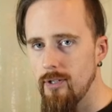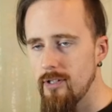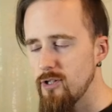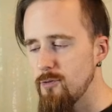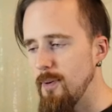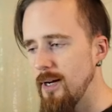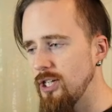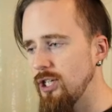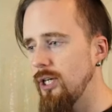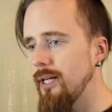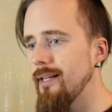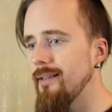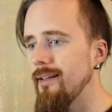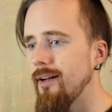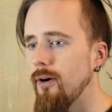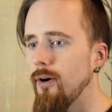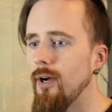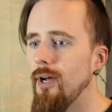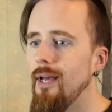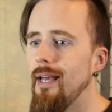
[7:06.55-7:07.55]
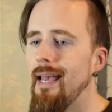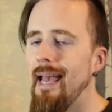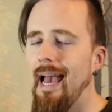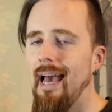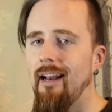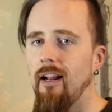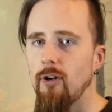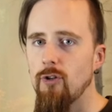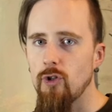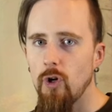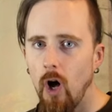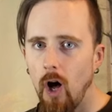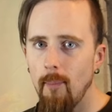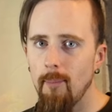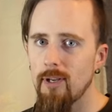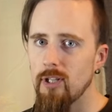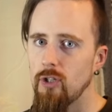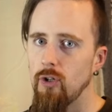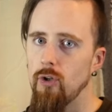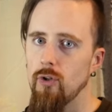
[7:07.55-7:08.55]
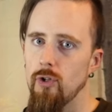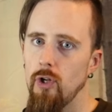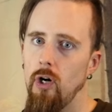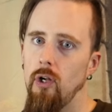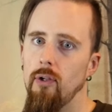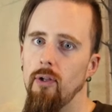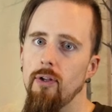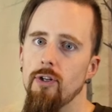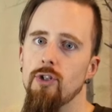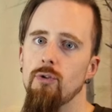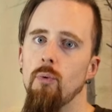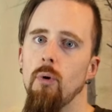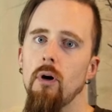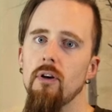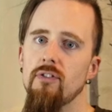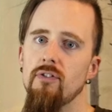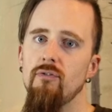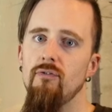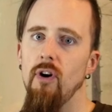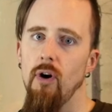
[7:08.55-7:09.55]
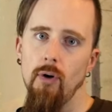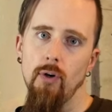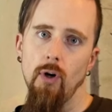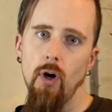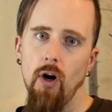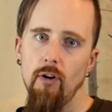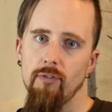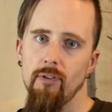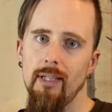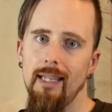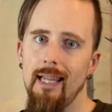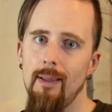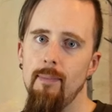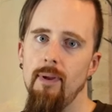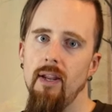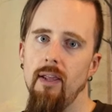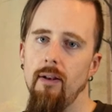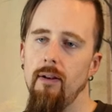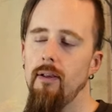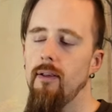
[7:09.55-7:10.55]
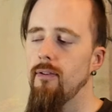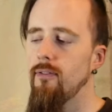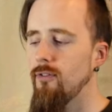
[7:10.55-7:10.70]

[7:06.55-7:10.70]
and especially their anatomical knowledge was very often limited.